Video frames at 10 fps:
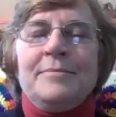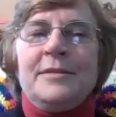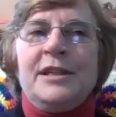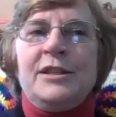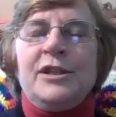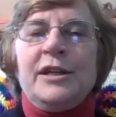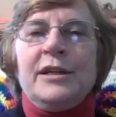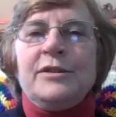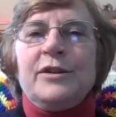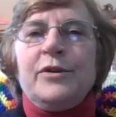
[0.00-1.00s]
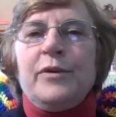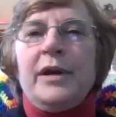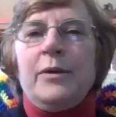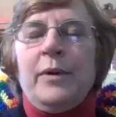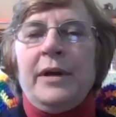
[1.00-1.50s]
teaching is a
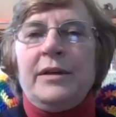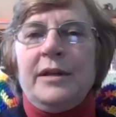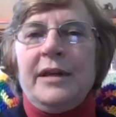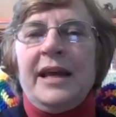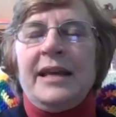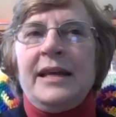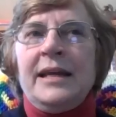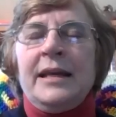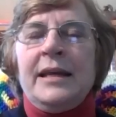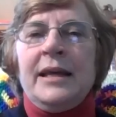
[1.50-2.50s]
great way to get in.